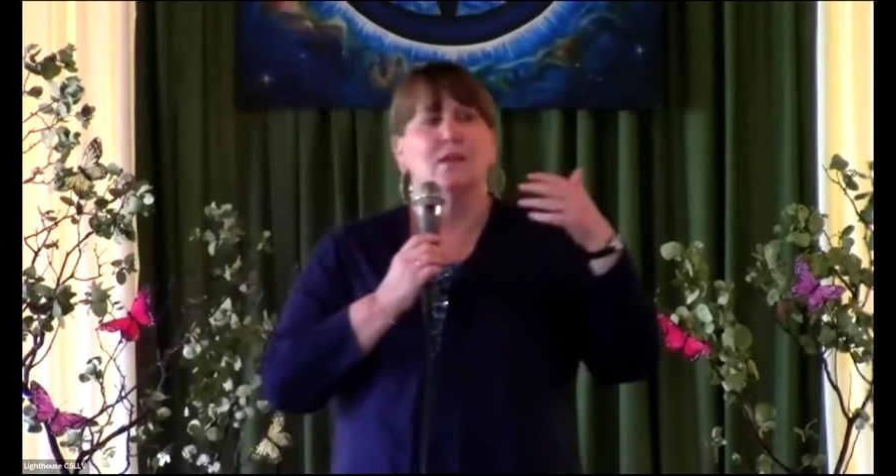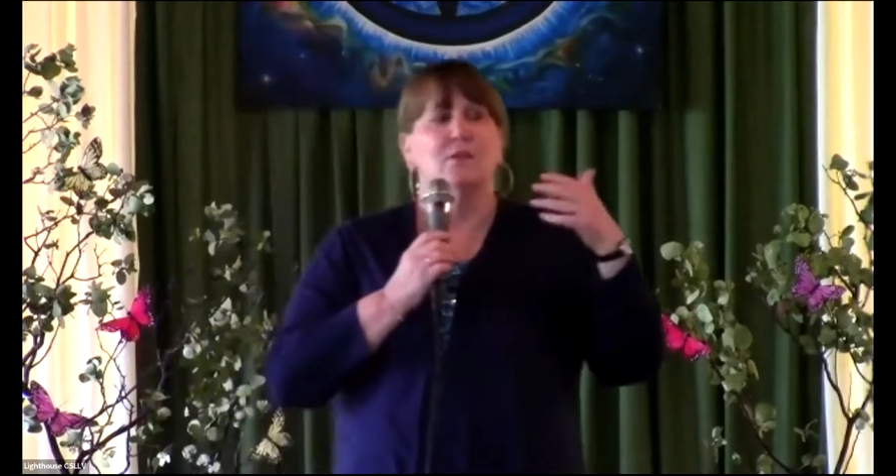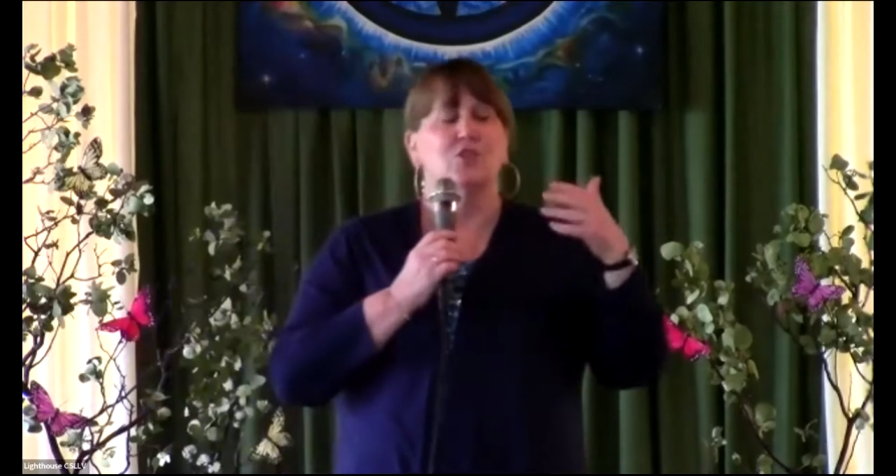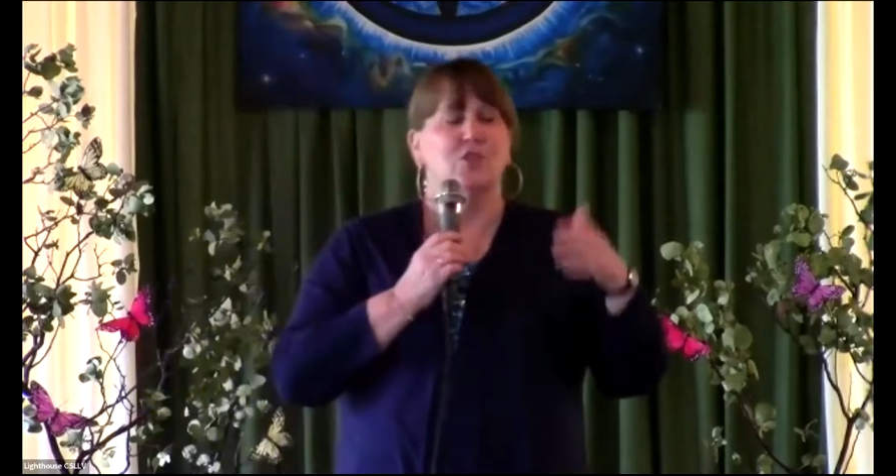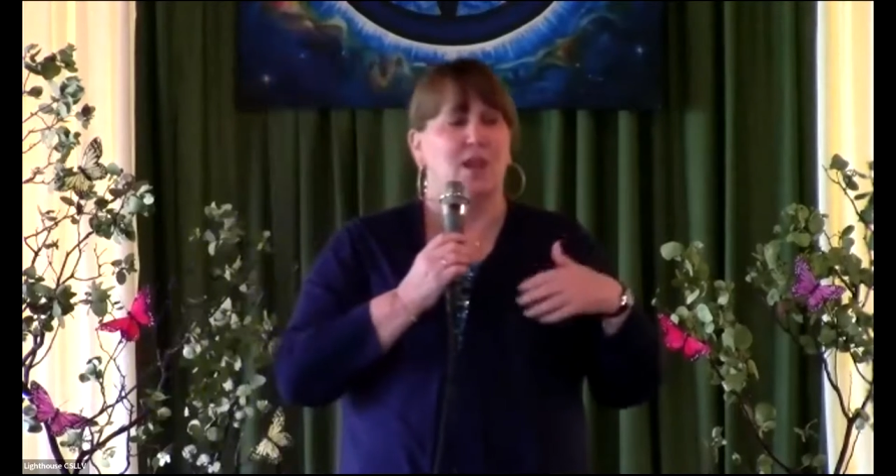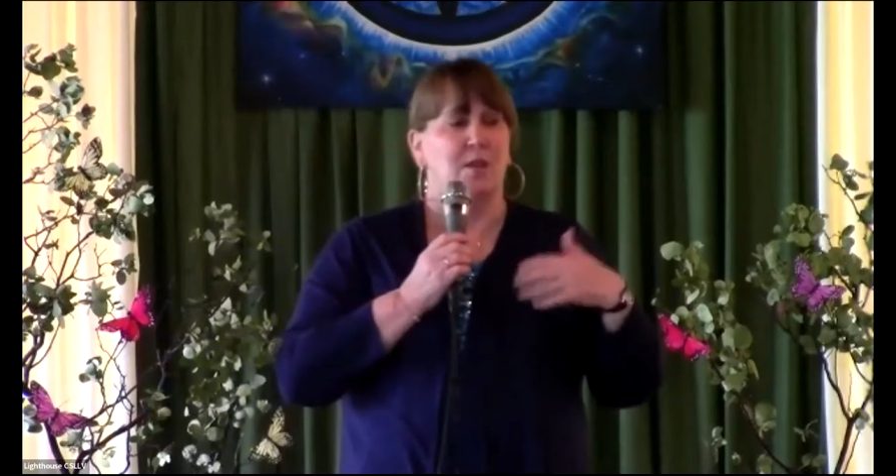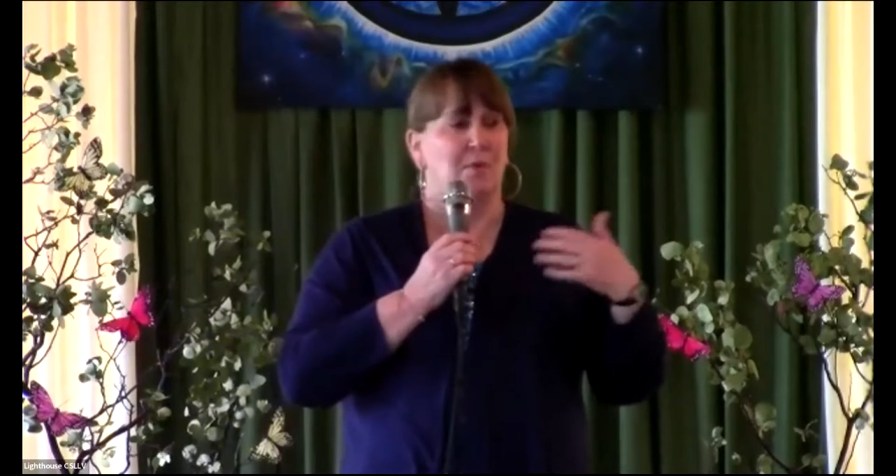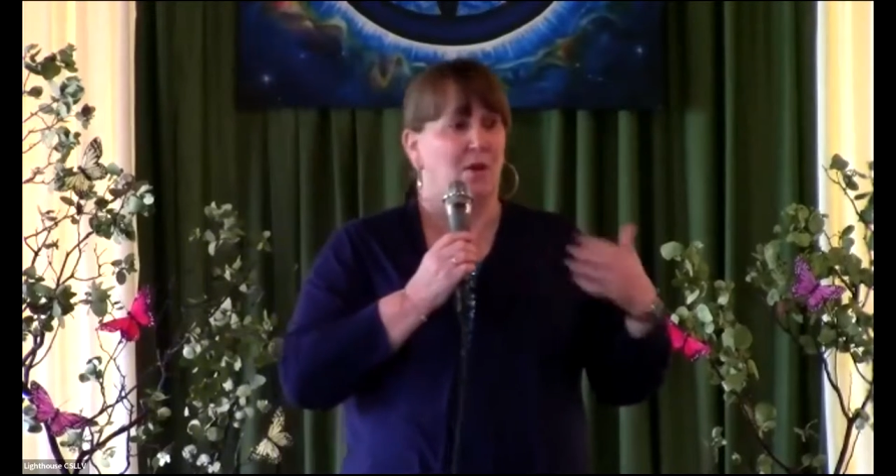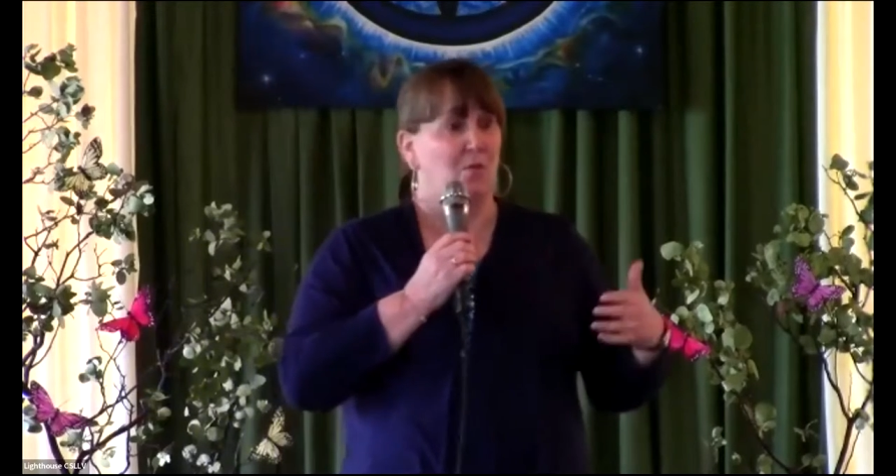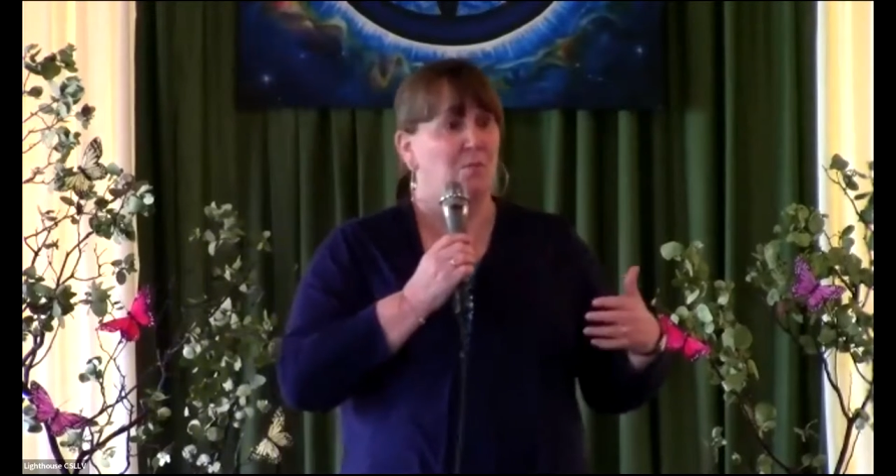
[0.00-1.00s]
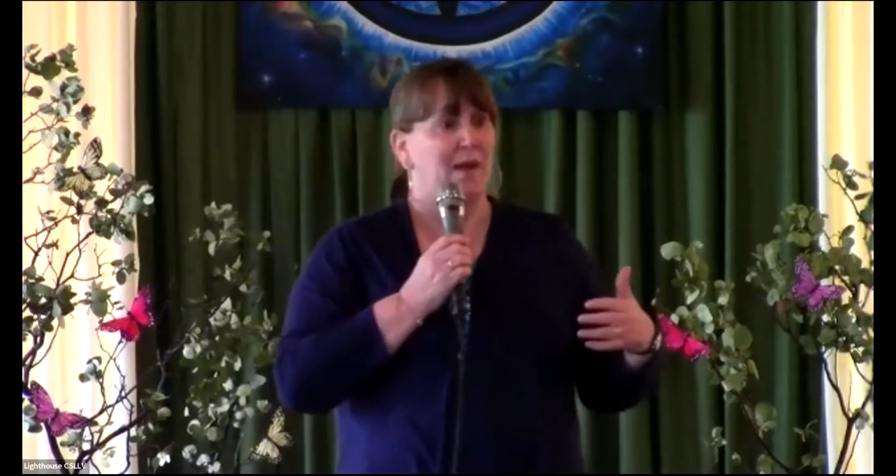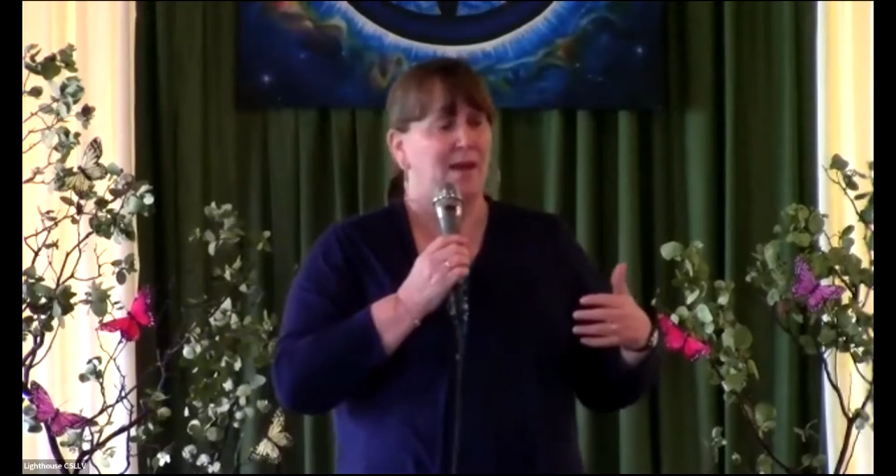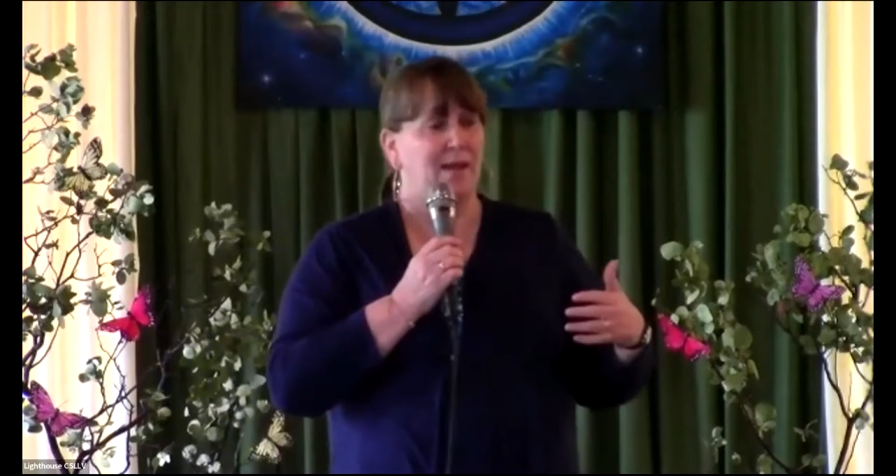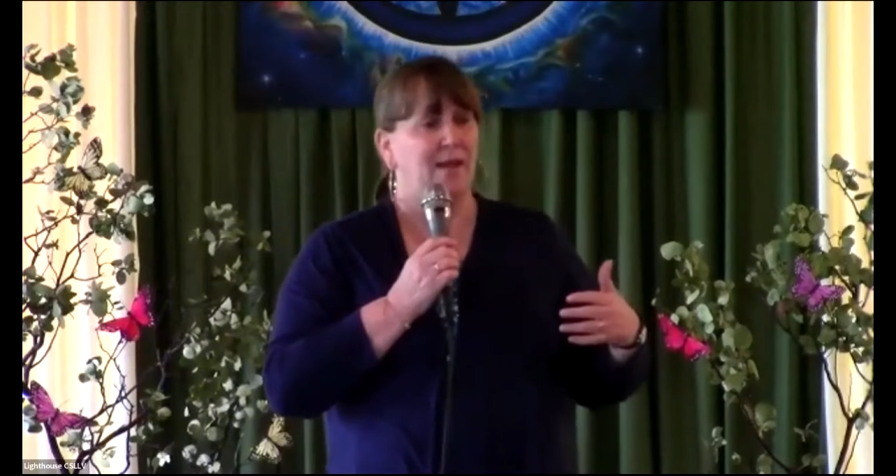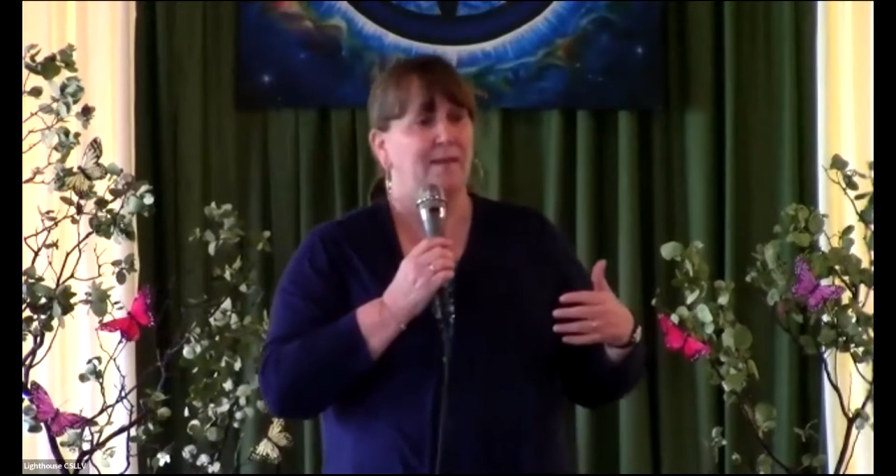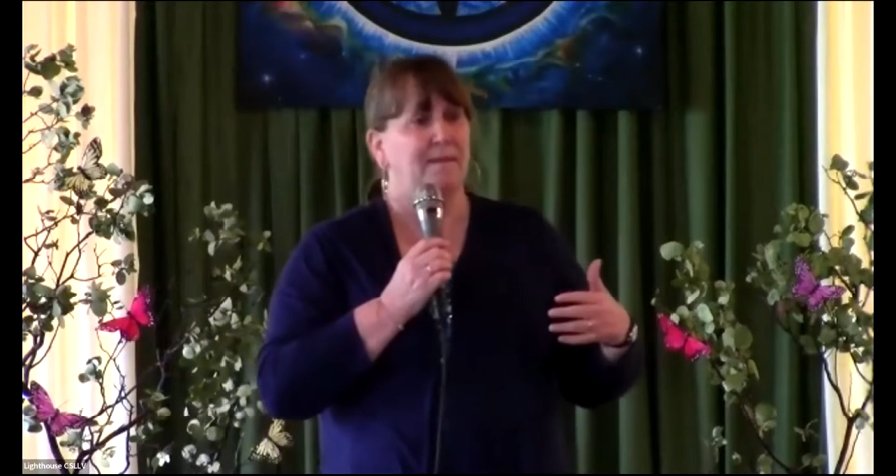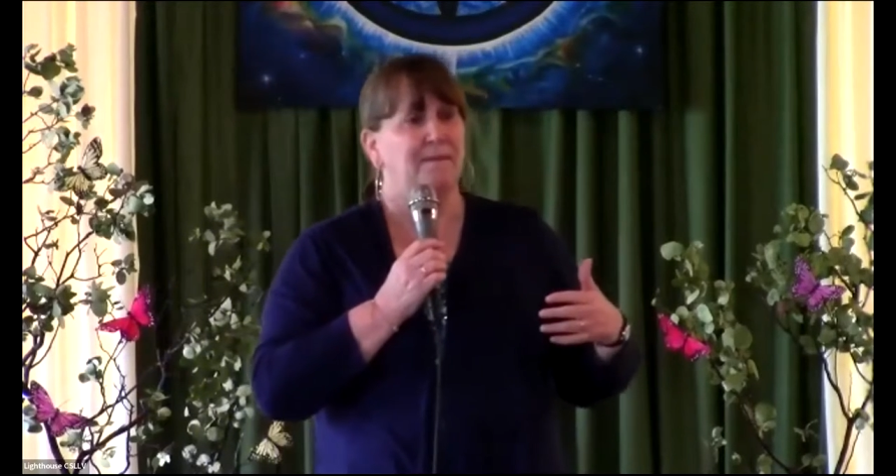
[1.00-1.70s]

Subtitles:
shame our own body?